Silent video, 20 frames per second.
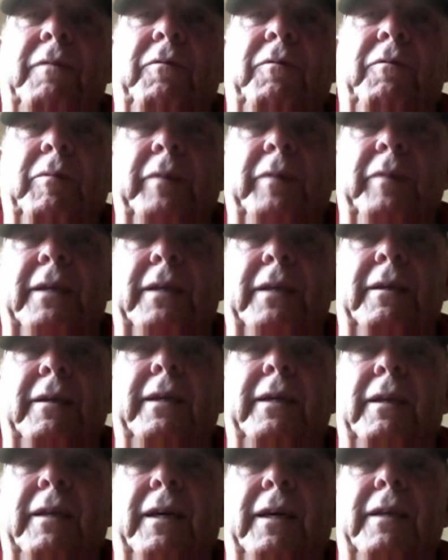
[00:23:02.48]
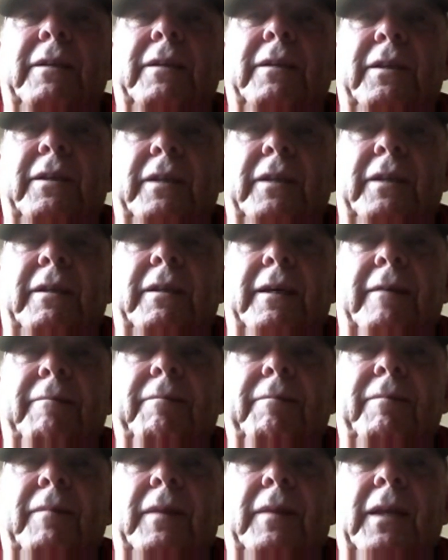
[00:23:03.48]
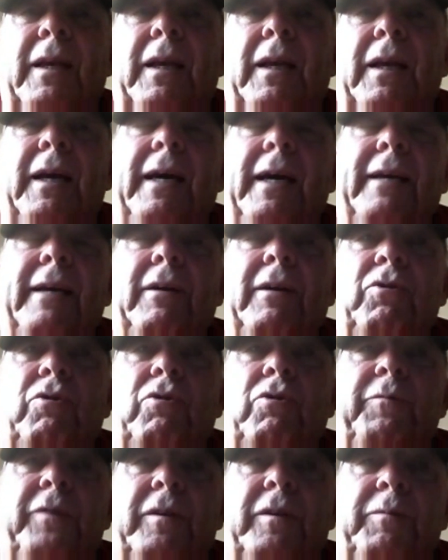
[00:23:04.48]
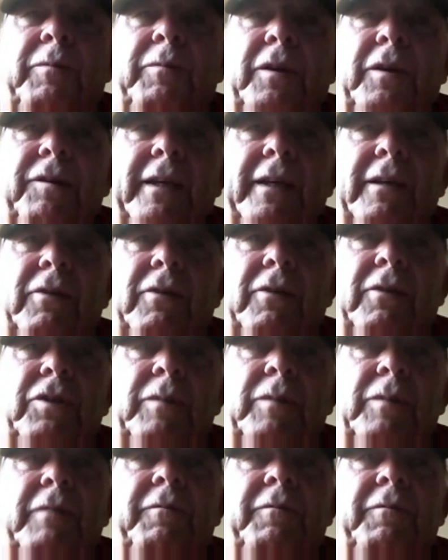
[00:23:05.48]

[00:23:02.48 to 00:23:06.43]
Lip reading: for me. Yeah, I had a lot that did that. I don't know if it's because I coach them in